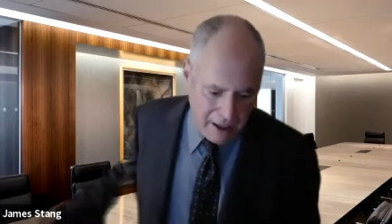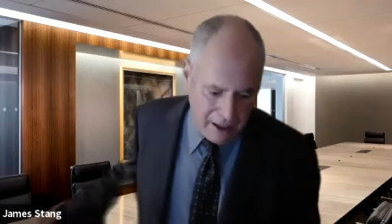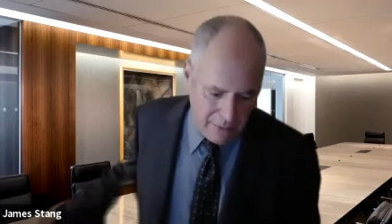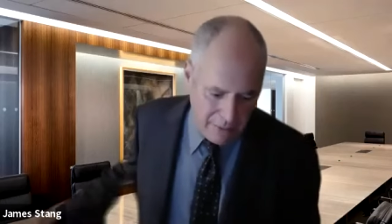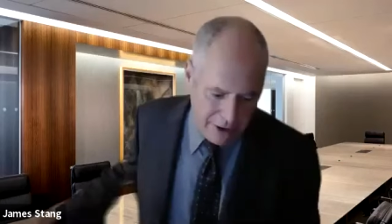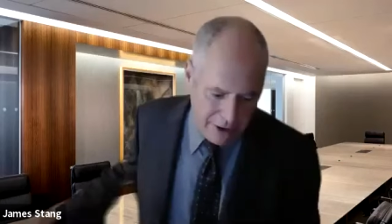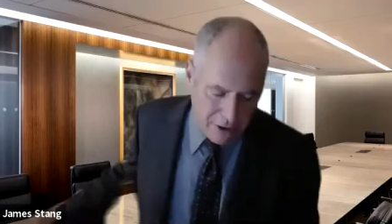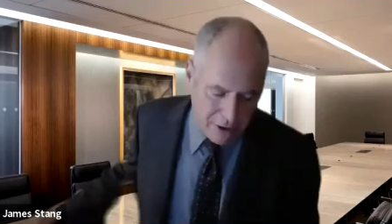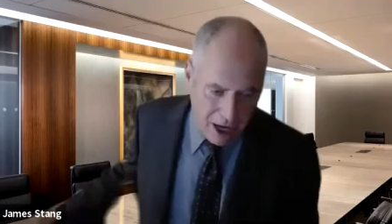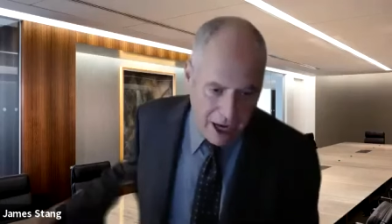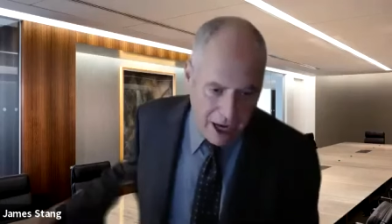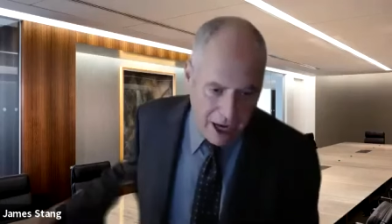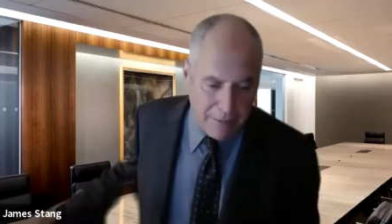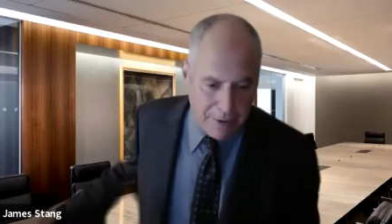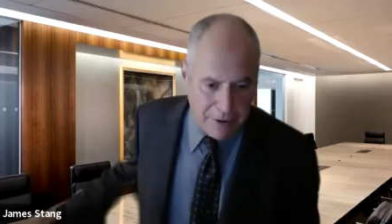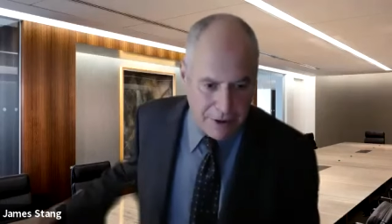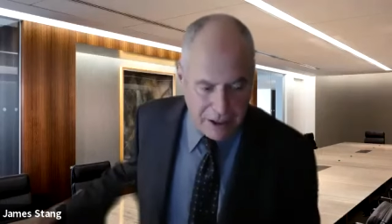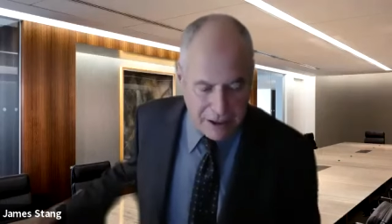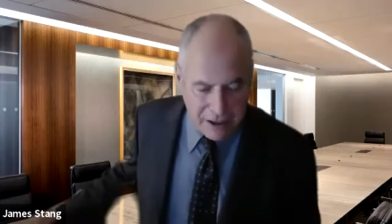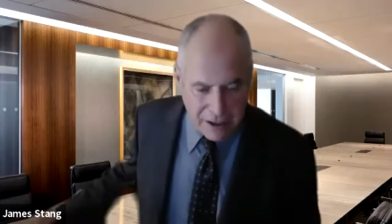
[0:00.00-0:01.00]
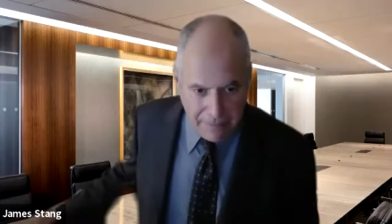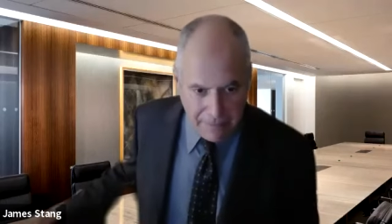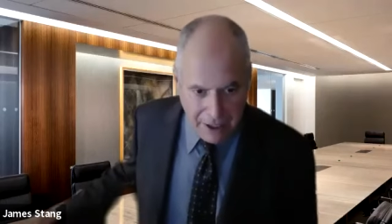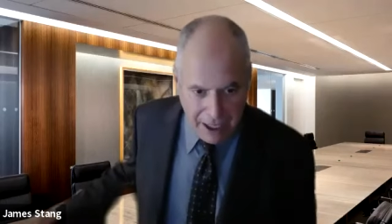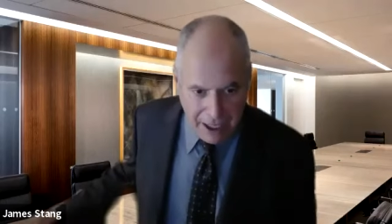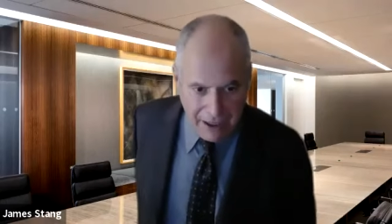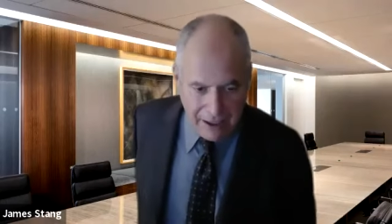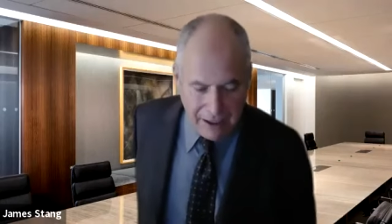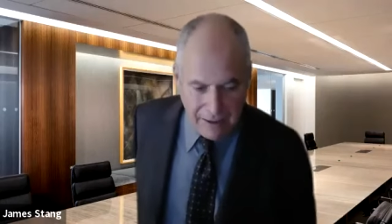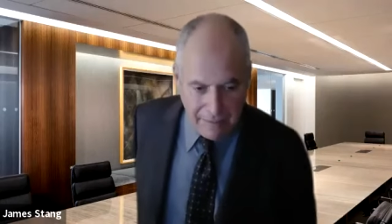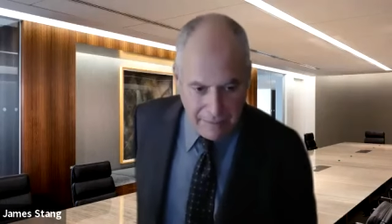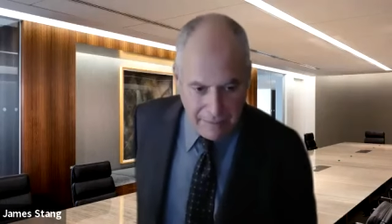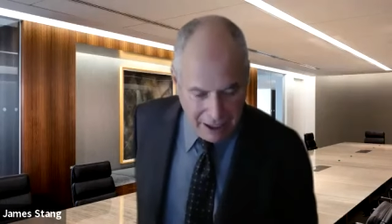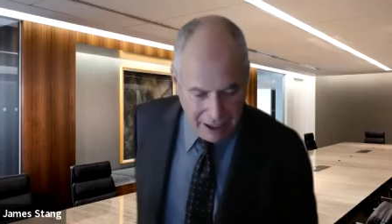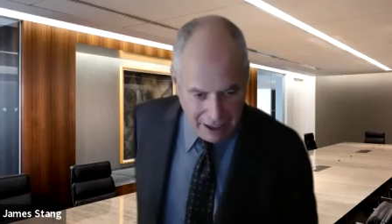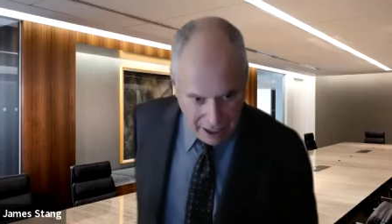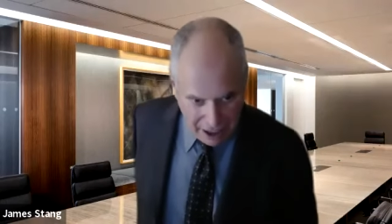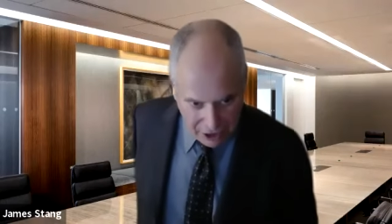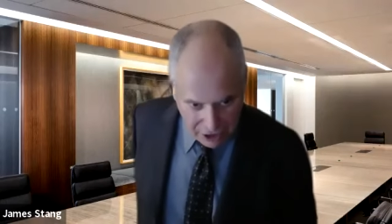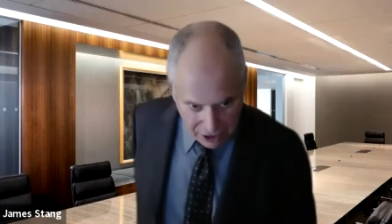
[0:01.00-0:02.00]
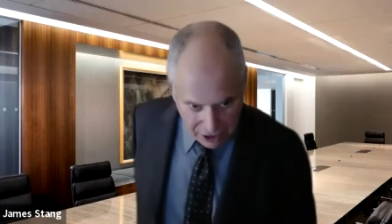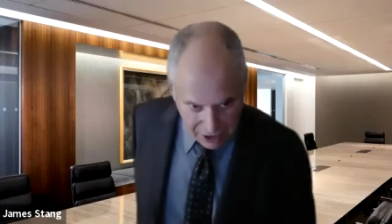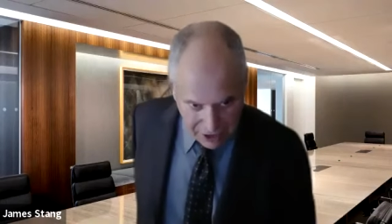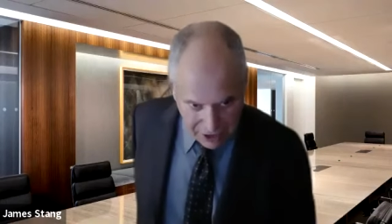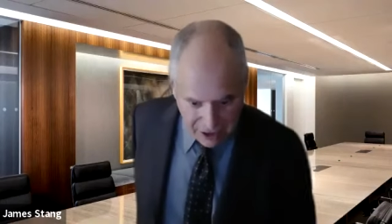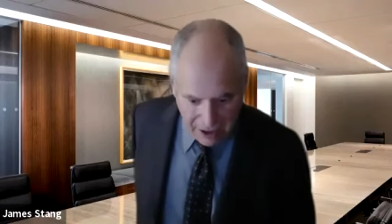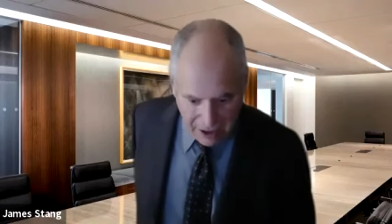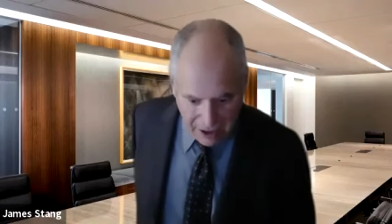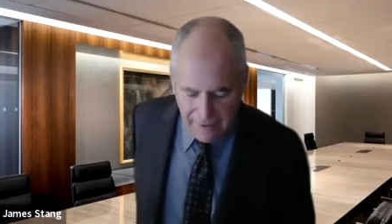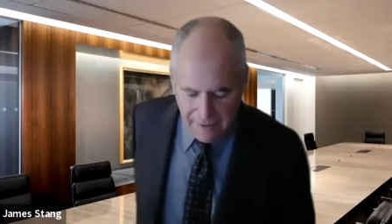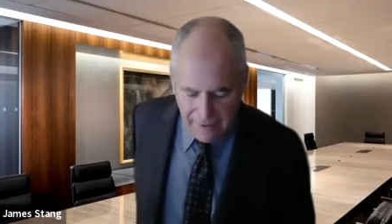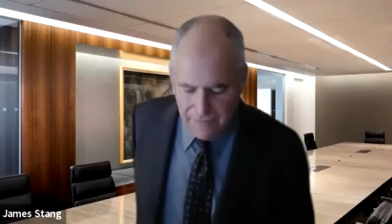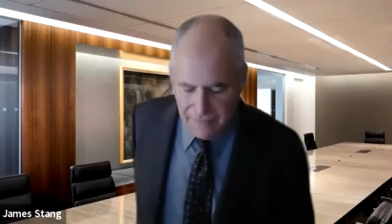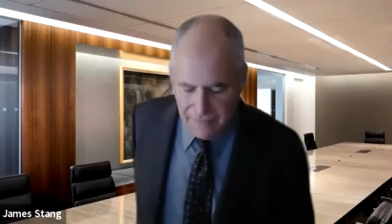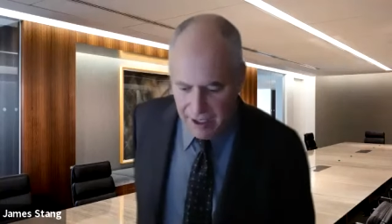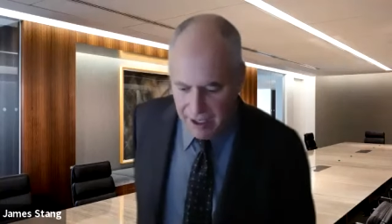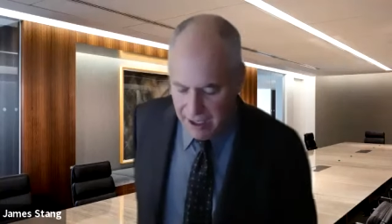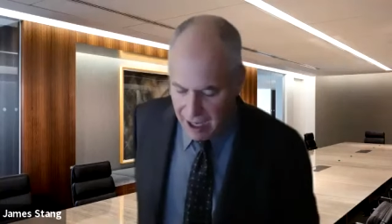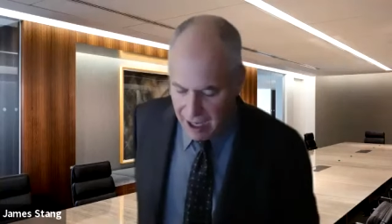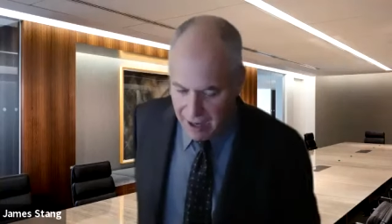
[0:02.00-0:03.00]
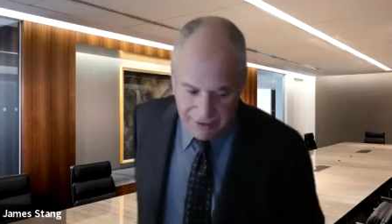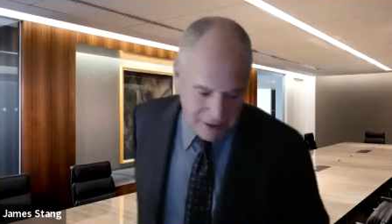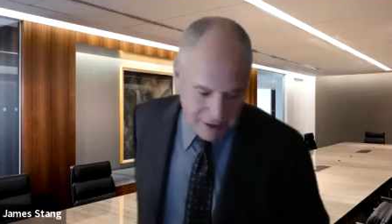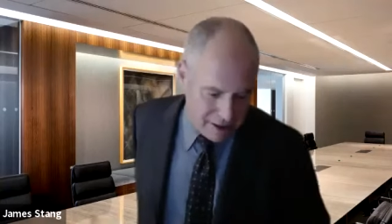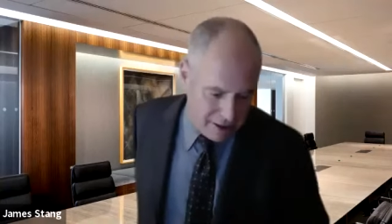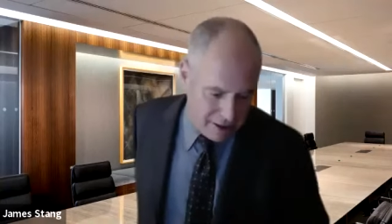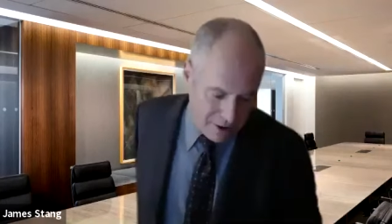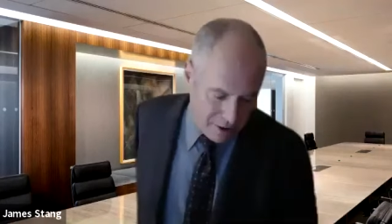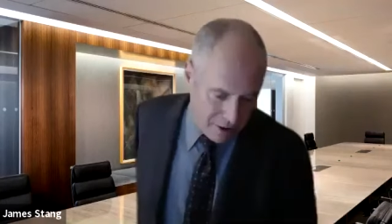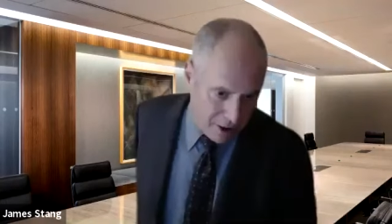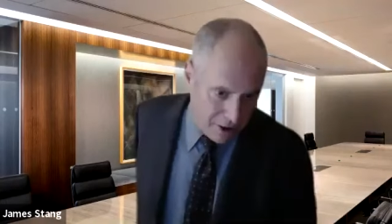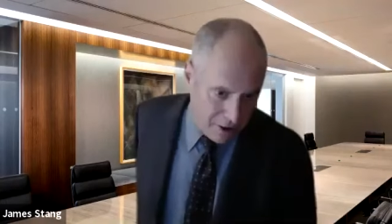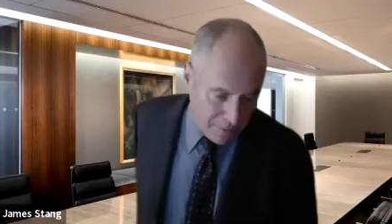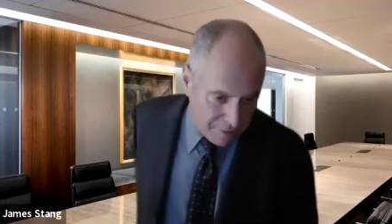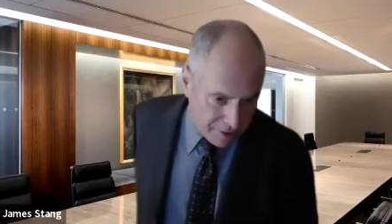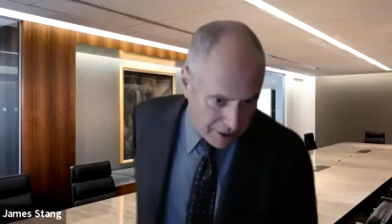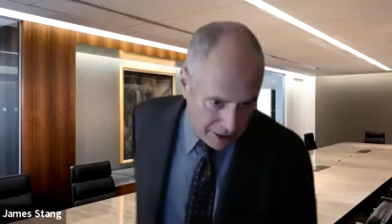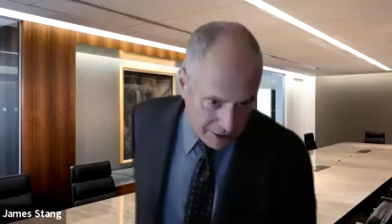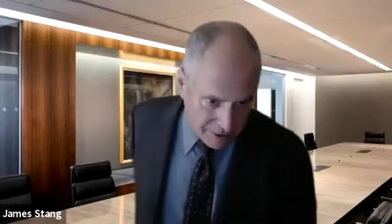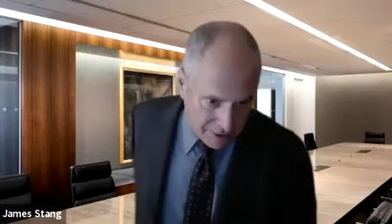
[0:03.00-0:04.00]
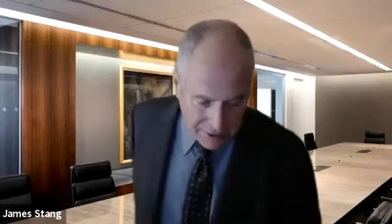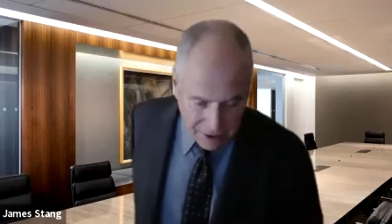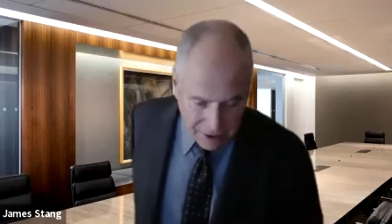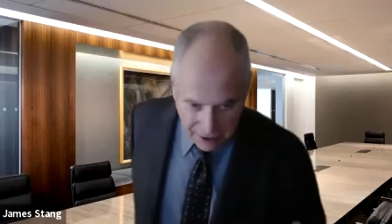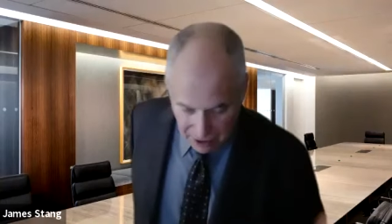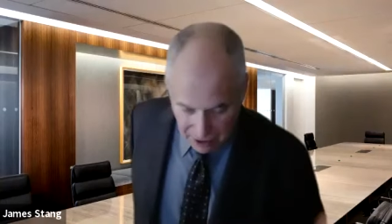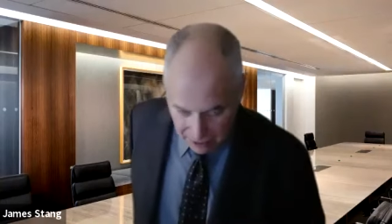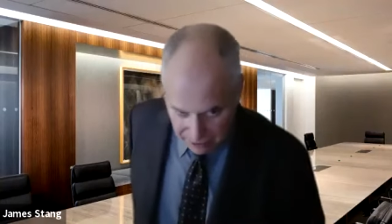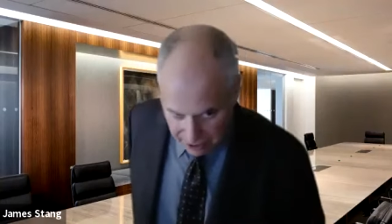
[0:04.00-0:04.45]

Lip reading: We try to participate in mediations. And obviously there are other players, the